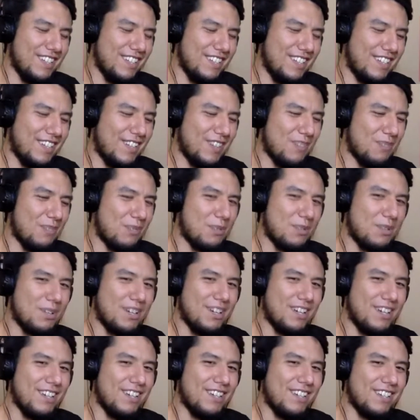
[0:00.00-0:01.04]
yeah, the blue
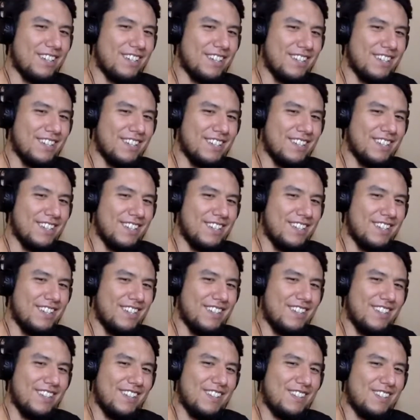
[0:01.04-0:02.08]
guy.
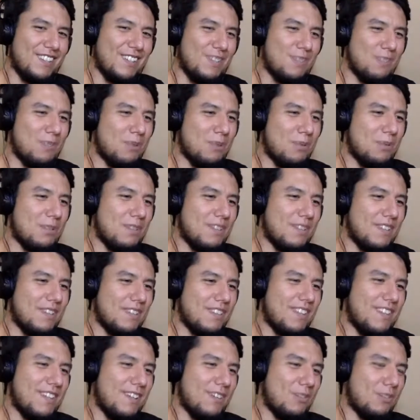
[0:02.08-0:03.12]
And he said moments
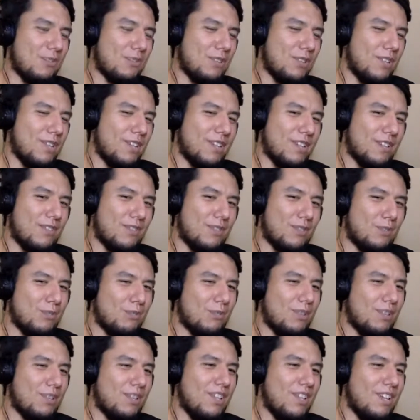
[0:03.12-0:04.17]
like that were like
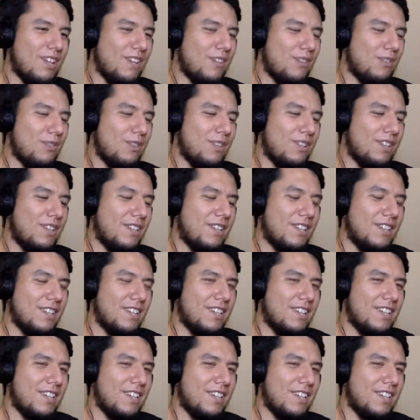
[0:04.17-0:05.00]
from real life when